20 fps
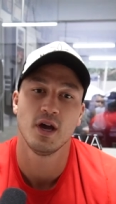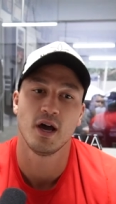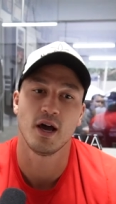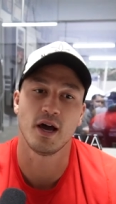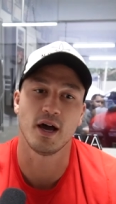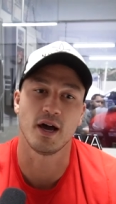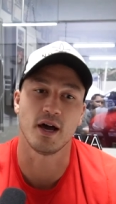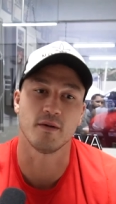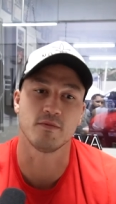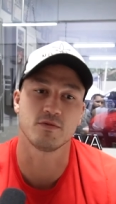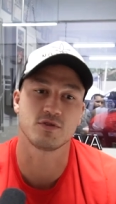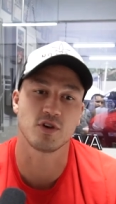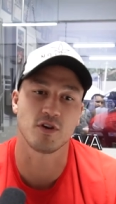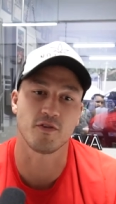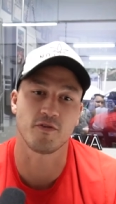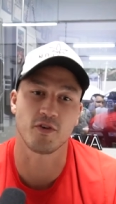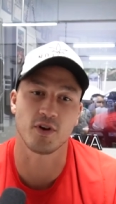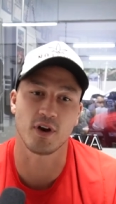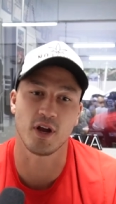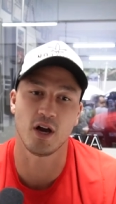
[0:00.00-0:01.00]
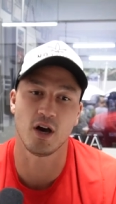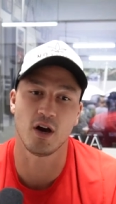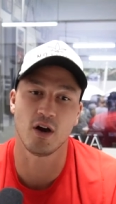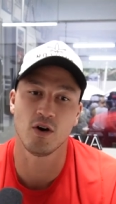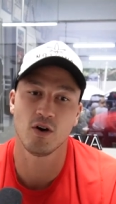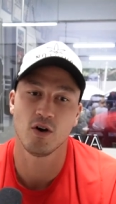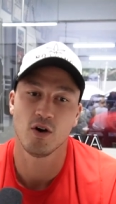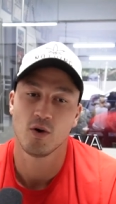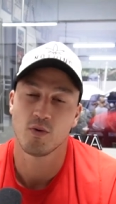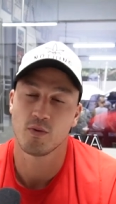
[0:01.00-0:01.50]
So for
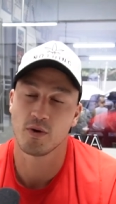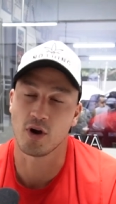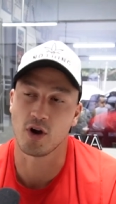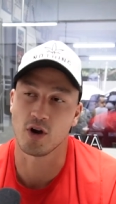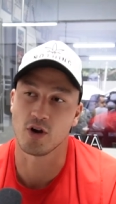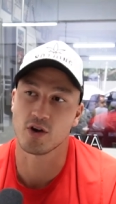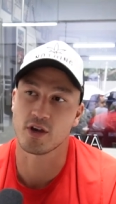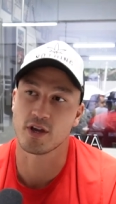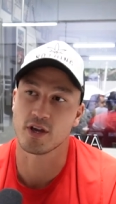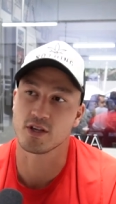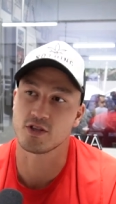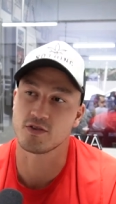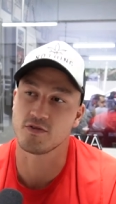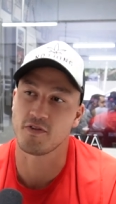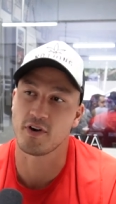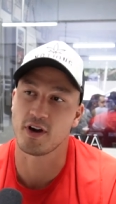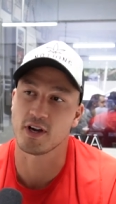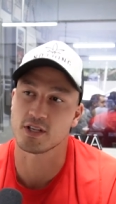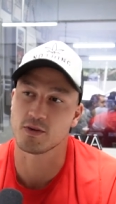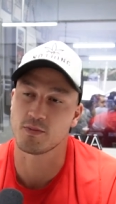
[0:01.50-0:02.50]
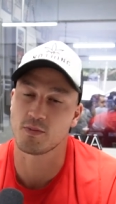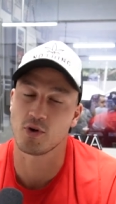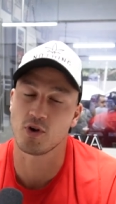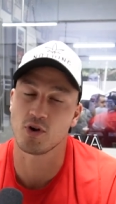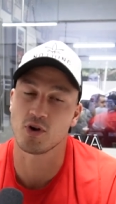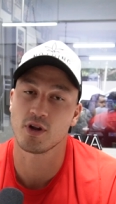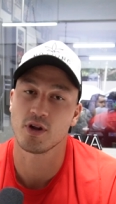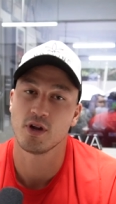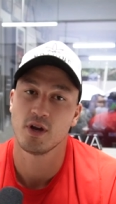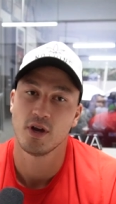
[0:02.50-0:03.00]
now, we are looking to fight
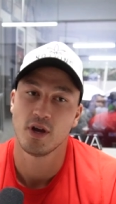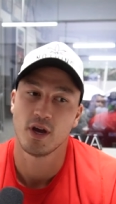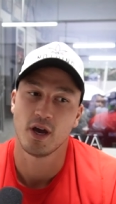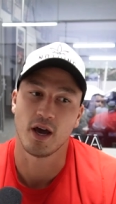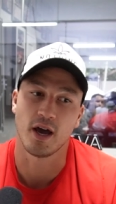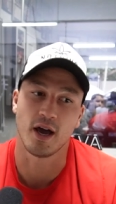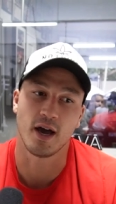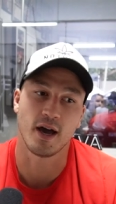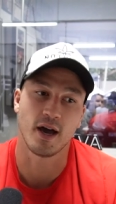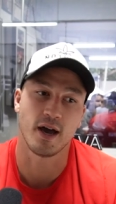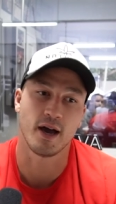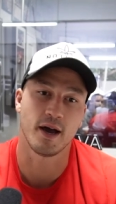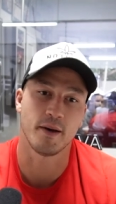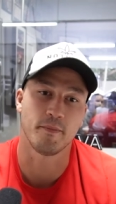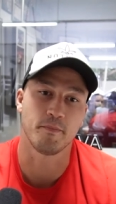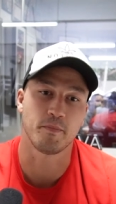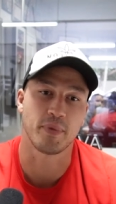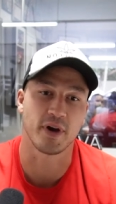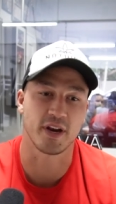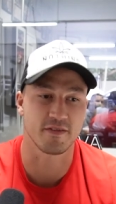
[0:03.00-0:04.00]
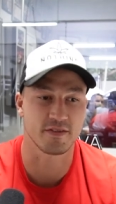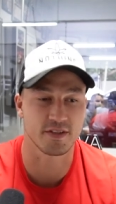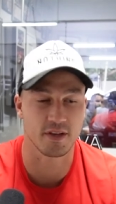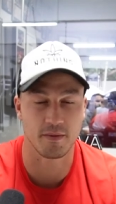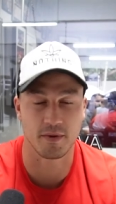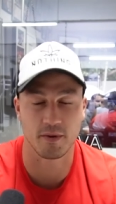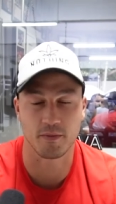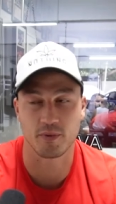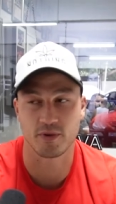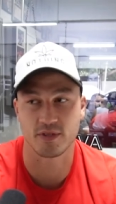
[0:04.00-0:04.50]
abroad. But if
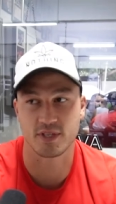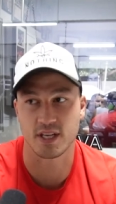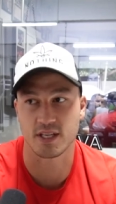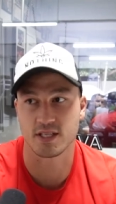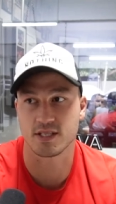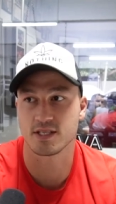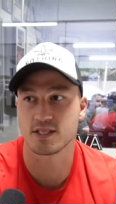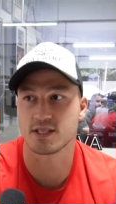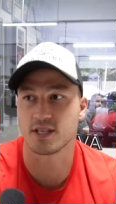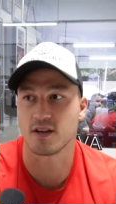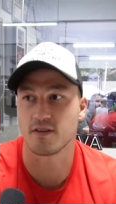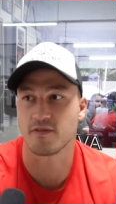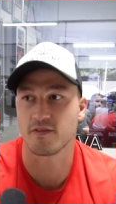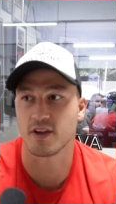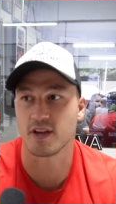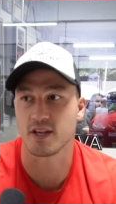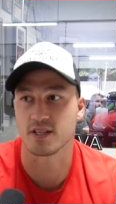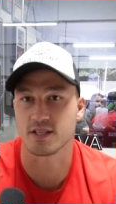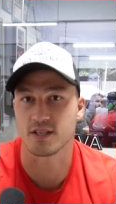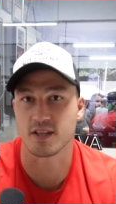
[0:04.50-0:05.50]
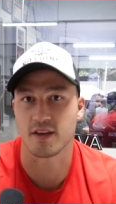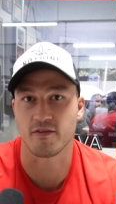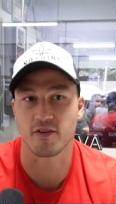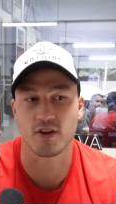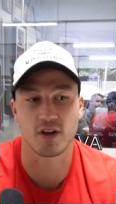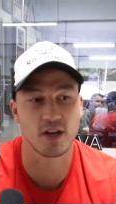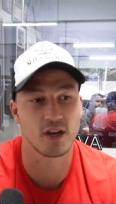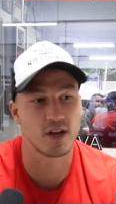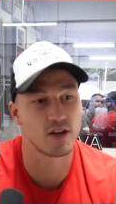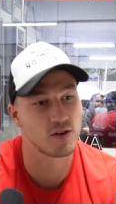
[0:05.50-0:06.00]
something presents itself here in South
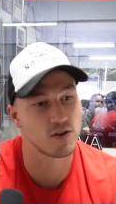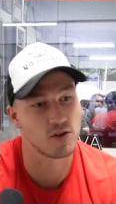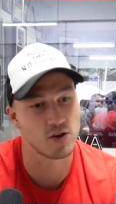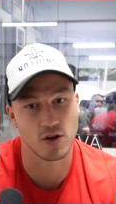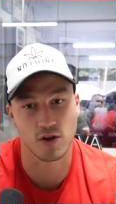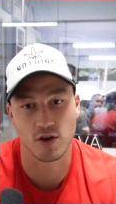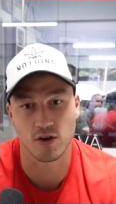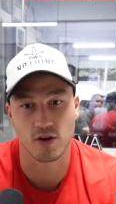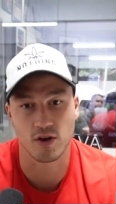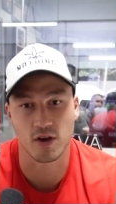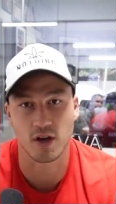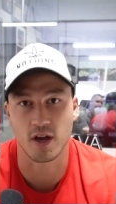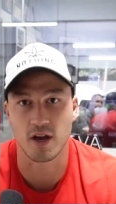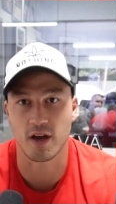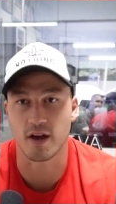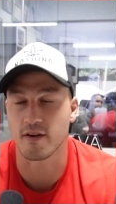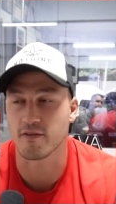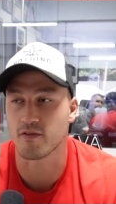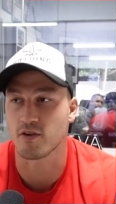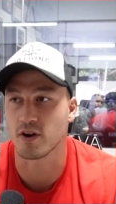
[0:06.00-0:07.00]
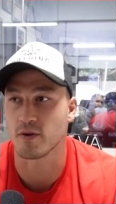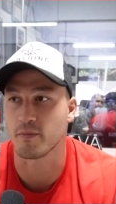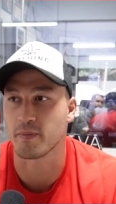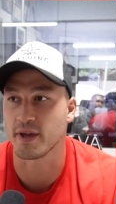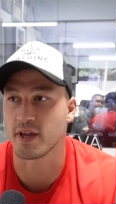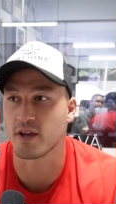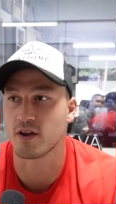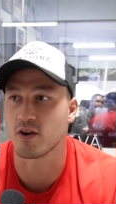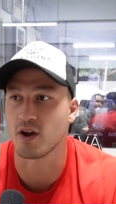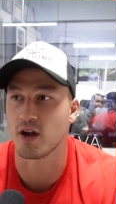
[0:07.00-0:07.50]
Africa, you know, I've got a
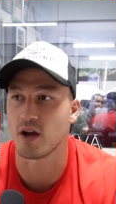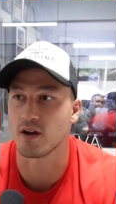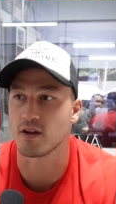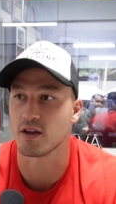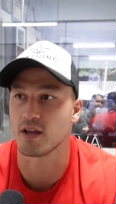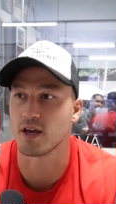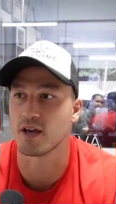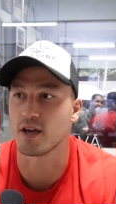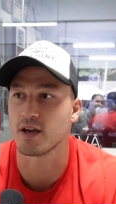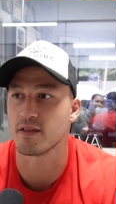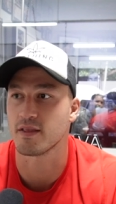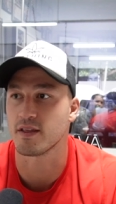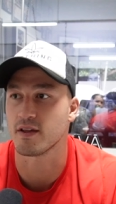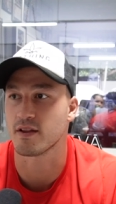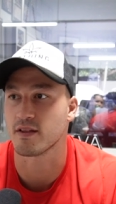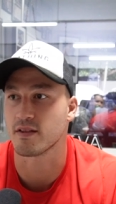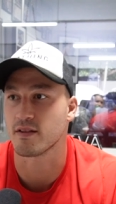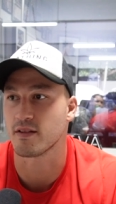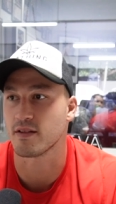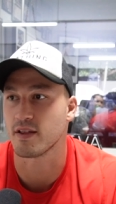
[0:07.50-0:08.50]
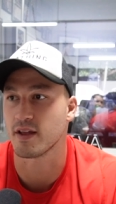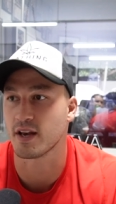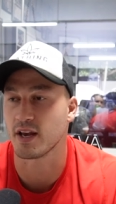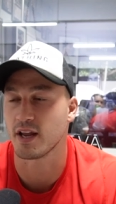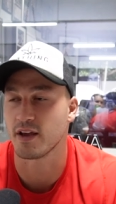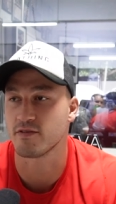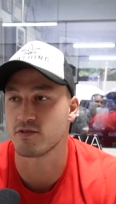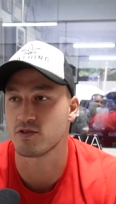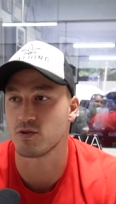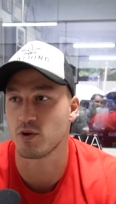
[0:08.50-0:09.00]
big crowd here that
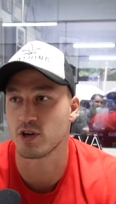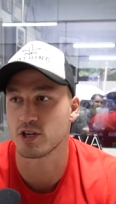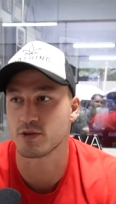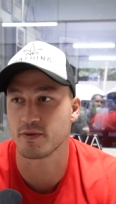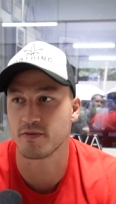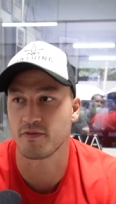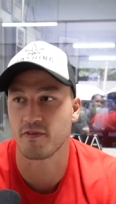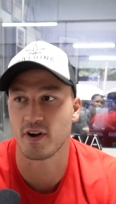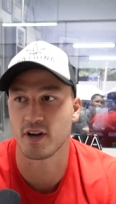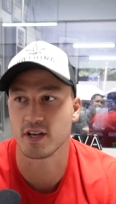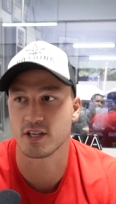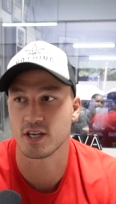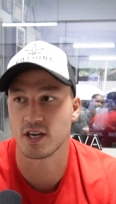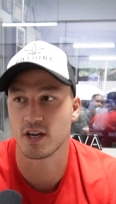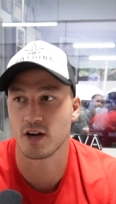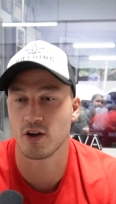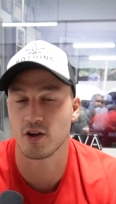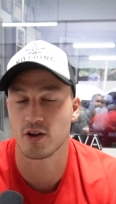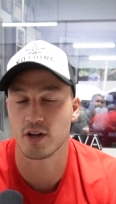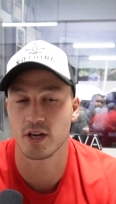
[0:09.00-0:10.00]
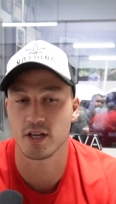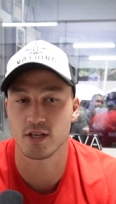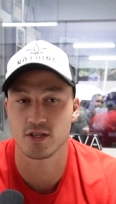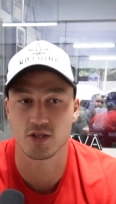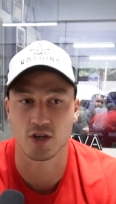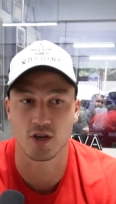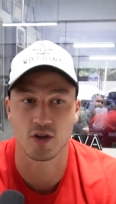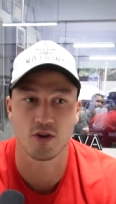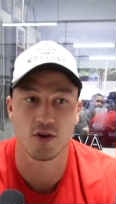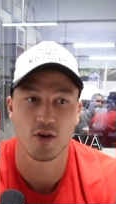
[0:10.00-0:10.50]
love to watch me fight here locally.
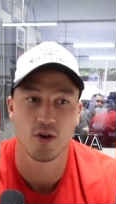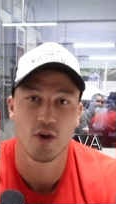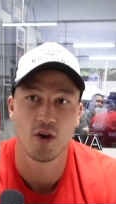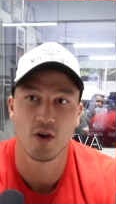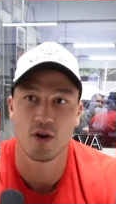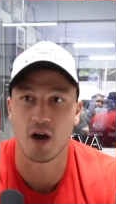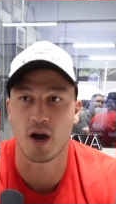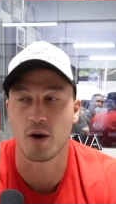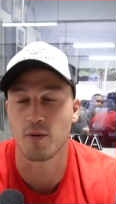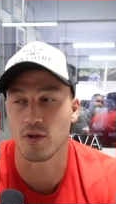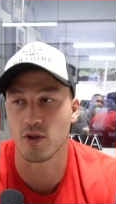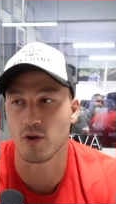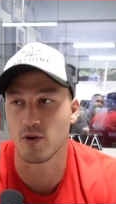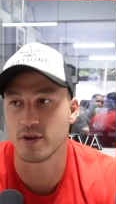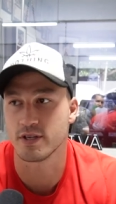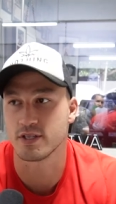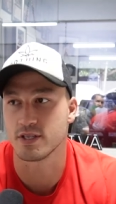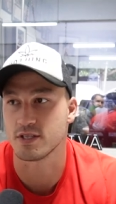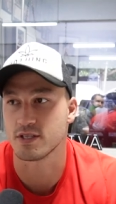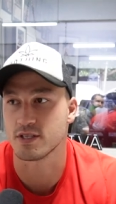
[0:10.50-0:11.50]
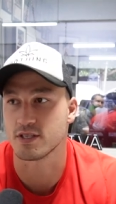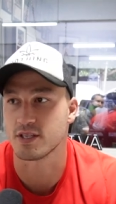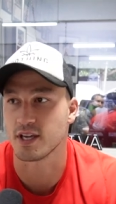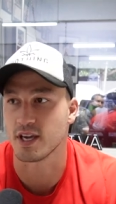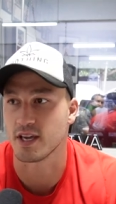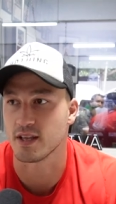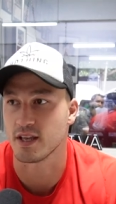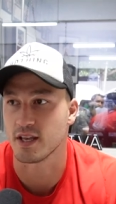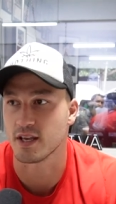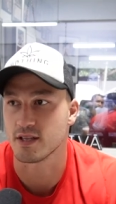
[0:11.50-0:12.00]
So I will always
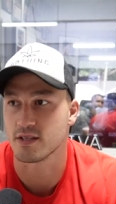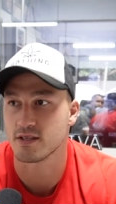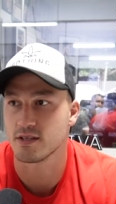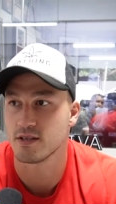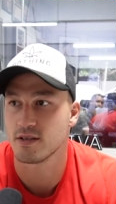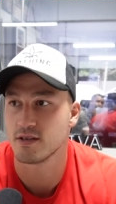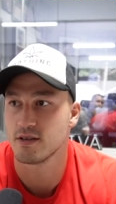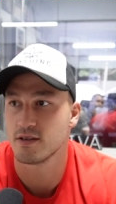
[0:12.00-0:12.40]
entertain that.